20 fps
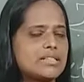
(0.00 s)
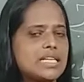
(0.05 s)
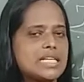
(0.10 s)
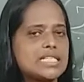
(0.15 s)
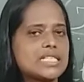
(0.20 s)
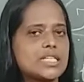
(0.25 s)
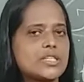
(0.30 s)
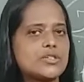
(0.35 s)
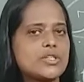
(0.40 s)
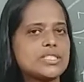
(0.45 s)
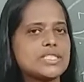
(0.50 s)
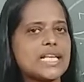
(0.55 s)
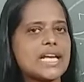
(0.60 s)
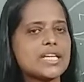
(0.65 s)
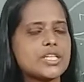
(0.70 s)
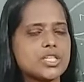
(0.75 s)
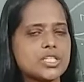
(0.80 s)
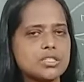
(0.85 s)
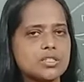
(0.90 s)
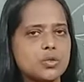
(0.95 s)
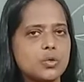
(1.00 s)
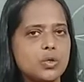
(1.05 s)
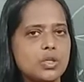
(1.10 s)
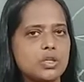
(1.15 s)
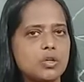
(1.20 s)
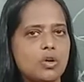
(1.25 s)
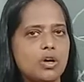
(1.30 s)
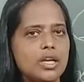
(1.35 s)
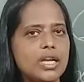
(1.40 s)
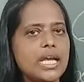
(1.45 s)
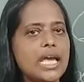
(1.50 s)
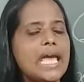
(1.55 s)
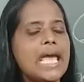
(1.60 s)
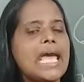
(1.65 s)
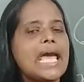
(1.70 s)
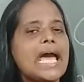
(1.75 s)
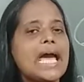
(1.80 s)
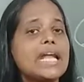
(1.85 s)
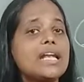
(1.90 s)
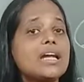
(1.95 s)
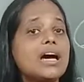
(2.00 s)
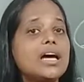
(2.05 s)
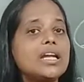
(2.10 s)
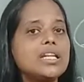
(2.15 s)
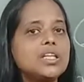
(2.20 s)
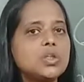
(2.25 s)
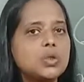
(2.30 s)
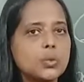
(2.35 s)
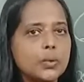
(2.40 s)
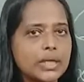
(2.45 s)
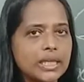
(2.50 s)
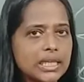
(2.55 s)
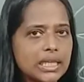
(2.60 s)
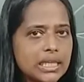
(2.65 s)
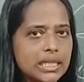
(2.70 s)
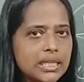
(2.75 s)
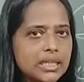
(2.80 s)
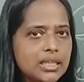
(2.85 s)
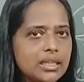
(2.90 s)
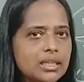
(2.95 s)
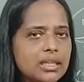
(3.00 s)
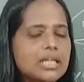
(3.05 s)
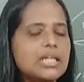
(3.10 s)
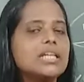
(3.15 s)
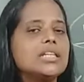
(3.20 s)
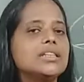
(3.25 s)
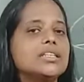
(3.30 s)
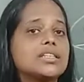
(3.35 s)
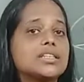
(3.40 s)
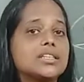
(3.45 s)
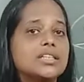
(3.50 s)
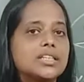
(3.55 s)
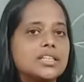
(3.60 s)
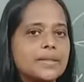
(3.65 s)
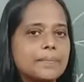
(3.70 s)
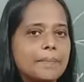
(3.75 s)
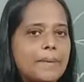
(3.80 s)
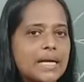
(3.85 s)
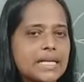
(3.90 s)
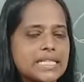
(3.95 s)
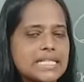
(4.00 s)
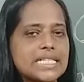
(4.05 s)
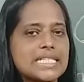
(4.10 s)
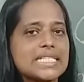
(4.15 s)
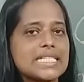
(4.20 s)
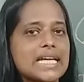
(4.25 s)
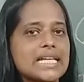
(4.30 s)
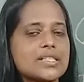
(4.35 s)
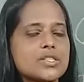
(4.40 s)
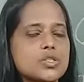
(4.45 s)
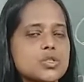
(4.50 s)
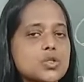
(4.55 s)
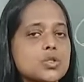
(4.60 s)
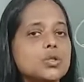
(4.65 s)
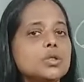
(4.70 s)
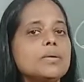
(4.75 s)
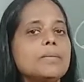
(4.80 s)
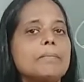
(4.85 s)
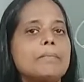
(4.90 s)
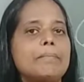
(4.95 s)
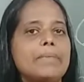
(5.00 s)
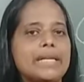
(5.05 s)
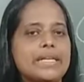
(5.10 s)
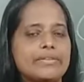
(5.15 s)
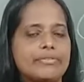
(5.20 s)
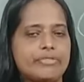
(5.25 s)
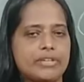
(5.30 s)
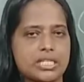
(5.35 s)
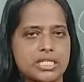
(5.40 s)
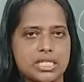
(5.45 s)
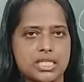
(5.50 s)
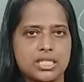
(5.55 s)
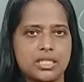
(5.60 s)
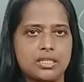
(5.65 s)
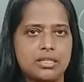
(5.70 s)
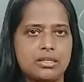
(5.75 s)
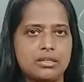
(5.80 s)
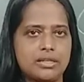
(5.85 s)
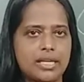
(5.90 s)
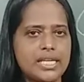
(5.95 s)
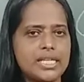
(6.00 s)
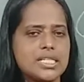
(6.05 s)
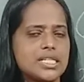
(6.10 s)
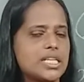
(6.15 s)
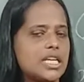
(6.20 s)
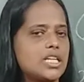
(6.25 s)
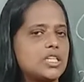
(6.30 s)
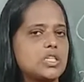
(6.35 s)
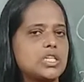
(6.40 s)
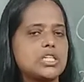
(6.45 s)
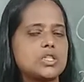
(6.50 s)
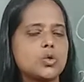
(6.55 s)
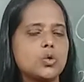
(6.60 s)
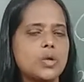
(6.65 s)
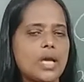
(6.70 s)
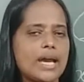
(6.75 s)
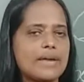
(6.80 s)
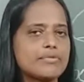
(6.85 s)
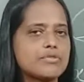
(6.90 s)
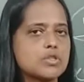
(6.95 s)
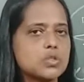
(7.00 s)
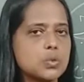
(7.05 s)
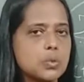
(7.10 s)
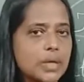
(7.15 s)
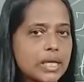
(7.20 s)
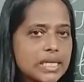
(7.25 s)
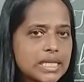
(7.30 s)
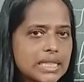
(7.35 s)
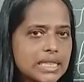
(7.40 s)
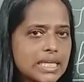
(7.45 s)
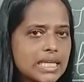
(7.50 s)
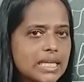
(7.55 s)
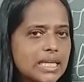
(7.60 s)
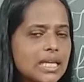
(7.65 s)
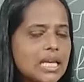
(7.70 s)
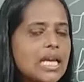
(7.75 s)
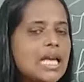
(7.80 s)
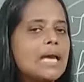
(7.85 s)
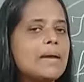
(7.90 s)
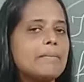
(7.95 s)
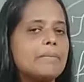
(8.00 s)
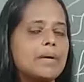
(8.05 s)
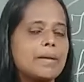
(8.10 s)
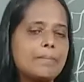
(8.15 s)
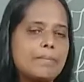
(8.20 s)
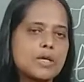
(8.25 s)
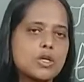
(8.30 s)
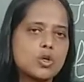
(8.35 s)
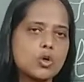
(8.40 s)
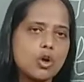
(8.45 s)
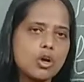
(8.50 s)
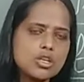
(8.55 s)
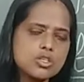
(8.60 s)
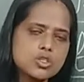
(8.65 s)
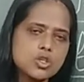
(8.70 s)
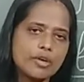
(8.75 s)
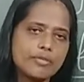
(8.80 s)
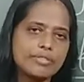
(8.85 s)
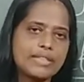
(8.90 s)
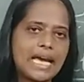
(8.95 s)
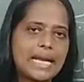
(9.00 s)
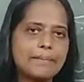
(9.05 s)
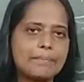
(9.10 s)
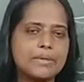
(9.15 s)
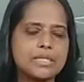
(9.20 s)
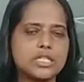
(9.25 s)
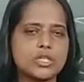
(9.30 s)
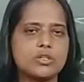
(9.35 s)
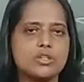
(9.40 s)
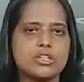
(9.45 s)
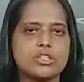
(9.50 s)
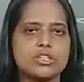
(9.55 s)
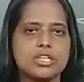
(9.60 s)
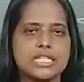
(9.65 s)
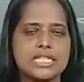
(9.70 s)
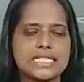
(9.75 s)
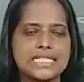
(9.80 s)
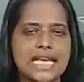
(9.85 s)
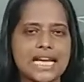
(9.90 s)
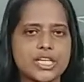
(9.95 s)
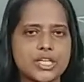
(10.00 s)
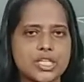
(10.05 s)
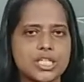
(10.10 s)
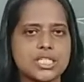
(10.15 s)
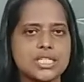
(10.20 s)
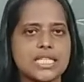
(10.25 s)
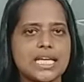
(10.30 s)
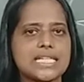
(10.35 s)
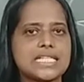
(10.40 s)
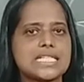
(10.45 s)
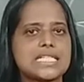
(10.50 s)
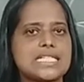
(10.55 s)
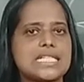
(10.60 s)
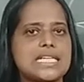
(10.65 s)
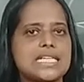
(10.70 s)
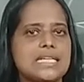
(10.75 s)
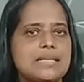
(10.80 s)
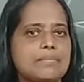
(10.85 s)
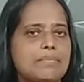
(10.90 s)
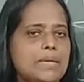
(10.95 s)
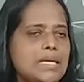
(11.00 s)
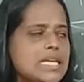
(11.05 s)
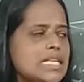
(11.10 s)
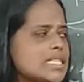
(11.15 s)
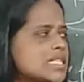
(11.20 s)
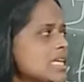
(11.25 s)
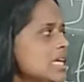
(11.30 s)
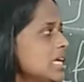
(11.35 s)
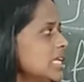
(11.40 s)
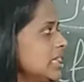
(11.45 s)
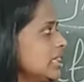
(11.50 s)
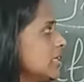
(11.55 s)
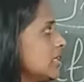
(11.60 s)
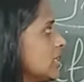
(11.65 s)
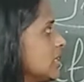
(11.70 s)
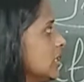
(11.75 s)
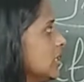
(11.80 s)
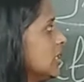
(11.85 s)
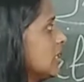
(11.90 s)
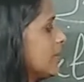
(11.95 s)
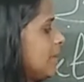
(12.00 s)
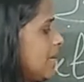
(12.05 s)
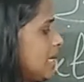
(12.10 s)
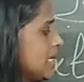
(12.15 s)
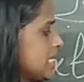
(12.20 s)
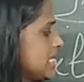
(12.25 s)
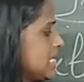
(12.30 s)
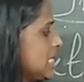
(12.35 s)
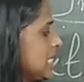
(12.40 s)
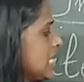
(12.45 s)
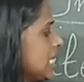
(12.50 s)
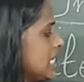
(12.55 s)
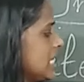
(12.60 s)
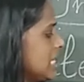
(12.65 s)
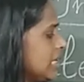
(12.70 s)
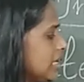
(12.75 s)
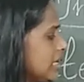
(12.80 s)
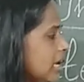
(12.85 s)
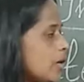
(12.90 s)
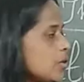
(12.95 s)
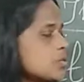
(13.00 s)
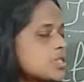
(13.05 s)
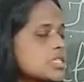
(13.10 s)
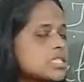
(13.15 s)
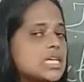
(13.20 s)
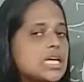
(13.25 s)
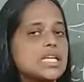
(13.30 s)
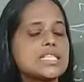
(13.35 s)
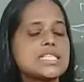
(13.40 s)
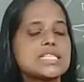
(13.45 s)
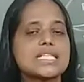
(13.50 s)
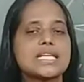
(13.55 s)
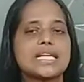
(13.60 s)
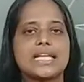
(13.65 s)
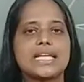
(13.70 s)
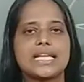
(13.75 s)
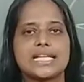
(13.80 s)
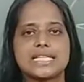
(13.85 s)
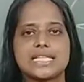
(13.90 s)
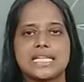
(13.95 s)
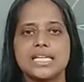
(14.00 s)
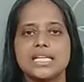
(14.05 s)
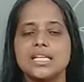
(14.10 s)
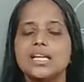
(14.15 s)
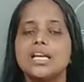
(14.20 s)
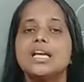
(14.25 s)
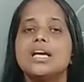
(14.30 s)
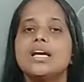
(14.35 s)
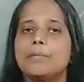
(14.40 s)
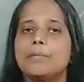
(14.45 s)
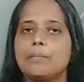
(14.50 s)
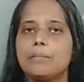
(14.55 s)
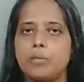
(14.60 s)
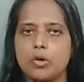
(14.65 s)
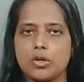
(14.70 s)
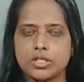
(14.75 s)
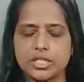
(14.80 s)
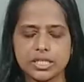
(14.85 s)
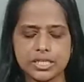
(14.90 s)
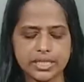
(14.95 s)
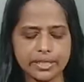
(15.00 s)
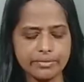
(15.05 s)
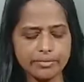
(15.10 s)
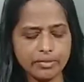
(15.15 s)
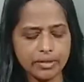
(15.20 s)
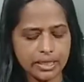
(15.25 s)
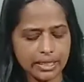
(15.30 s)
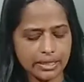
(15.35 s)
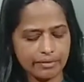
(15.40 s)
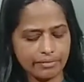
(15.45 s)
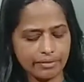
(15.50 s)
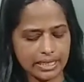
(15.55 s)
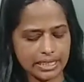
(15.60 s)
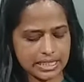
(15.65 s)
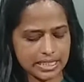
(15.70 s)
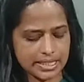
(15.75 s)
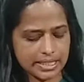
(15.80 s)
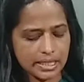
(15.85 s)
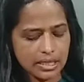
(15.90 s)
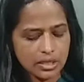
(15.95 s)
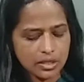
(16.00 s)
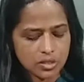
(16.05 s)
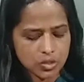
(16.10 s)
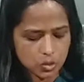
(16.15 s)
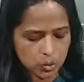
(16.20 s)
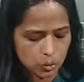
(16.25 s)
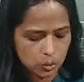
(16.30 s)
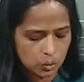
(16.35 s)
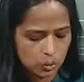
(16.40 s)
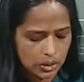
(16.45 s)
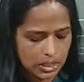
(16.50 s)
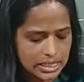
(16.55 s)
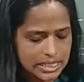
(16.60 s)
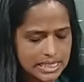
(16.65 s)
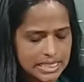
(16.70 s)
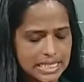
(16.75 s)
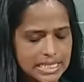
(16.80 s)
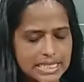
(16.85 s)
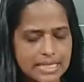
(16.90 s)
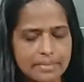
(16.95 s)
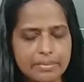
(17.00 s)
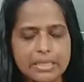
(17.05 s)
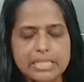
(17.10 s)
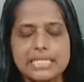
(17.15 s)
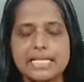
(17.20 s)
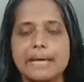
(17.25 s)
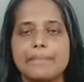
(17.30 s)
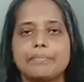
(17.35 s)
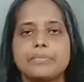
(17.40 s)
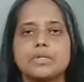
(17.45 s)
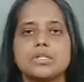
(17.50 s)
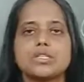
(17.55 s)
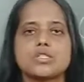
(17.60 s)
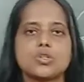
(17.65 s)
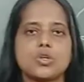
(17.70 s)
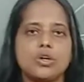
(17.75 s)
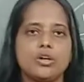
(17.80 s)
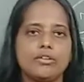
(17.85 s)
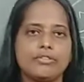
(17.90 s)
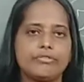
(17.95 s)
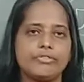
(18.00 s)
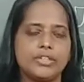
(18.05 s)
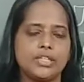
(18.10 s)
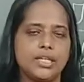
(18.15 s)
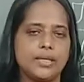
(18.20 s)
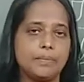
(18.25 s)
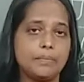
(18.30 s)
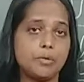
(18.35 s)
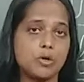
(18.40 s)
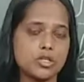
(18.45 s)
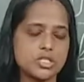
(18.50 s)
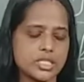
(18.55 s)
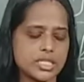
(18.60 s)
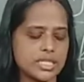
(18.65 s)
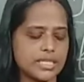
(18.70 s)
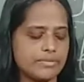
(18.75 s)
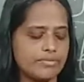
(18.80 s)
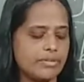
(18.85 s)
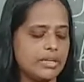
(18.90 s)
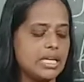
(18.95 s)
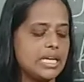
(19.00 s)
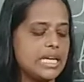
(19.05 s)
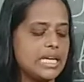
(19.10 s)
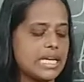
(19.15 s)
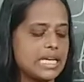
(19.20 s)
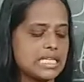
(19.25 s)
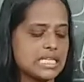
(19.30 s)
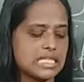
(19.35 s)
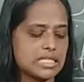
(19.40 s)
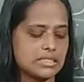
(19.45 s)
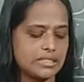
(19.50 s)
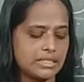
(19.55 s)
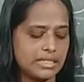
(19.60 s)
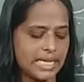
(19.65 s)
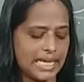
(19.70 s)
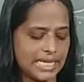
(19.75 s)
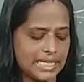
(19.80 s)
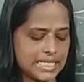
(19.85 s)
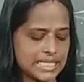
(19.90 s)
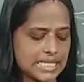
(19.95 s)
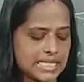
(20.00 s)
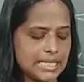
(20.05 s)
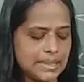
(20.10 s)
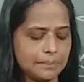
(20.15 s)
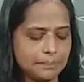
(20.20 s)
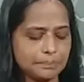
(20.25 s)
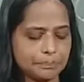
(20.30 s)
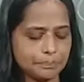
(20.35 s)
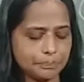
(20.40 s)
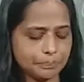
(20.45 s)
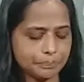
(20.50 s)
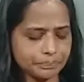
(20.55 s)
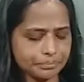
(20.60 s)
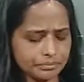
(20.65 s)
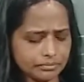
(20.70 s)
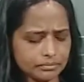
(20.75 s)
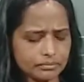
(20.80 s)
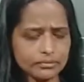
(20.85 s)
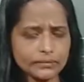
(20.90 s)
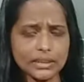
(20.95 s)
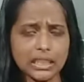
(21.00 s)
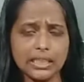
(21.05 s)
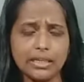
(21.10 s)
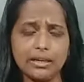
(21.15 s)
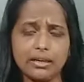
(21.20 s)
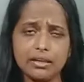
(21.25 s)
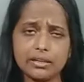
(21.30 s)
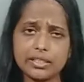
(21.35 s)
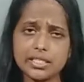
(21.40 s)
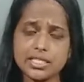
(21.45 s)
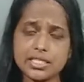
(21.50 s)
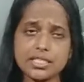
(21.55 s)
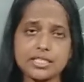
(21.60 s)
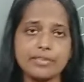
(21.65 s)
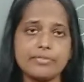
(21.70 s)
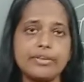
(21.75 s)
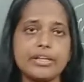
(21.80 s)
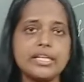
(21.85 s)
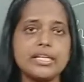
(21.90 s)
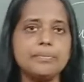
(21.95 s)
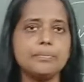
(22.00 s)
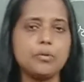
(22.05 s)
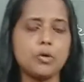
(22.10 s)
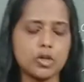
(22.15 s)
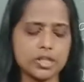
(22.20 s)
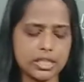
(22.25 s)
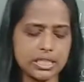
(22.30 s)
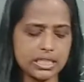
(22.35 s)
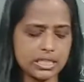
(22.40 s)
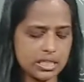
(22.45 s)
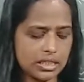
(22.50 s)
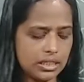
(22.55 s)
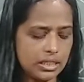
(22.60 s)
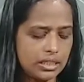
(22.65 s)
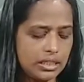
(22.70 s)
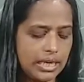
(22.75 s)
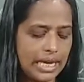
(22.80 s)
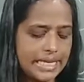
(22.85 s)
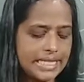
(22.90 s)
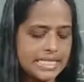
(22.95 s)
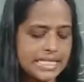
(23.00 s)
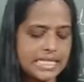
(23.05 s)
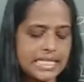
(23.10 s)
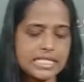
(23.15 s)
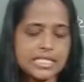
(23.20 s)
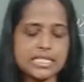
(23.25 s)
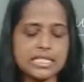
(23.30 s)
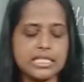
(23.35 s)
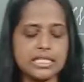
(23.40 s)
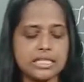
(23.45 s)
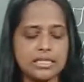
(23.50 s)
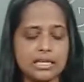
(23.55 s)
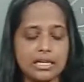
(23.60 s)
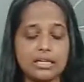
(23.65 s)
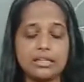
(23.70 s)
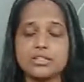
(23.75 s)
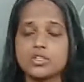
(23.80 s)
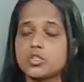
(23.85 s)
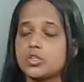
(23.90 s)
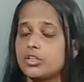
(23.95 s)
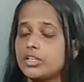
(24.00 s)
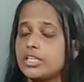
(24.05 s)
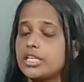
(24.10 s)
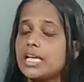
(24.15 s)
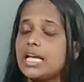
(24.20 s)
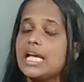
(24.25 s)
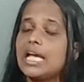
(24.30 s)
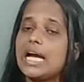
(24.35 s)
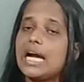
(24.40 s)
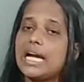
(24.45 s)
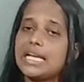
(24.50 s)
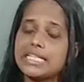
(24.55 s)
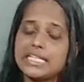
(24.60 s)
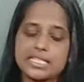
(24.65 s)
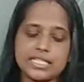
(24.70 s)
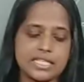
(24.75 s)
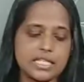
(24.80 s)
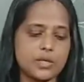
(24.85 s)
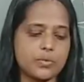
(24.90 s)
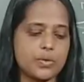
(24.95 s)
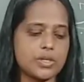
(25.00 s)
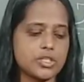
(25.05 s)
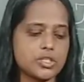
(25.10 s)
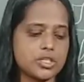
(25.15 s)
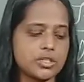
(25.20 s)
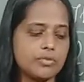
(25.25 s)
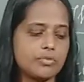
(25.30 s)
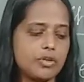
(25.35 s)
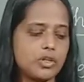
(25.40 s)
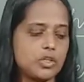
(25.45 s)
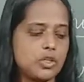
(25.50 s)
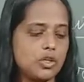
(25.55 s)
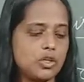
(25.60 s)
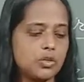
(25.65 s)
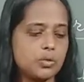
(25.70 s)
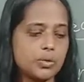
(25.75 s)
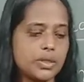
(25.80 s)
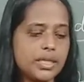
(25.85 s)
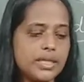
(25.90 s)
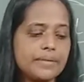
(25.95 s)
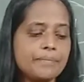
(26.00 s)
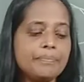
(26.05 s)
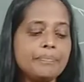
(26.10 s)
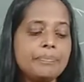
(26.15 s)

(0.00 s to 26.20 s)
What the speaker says: There is a transaction going on, and unknowingly the third party stands to benefit, right? They don't have to do anything, but because of that particular transaction that is taking place, the third party now starts getting positive effects. So let's see some examples of positive externality. This is a very important ISC question for you all, okay?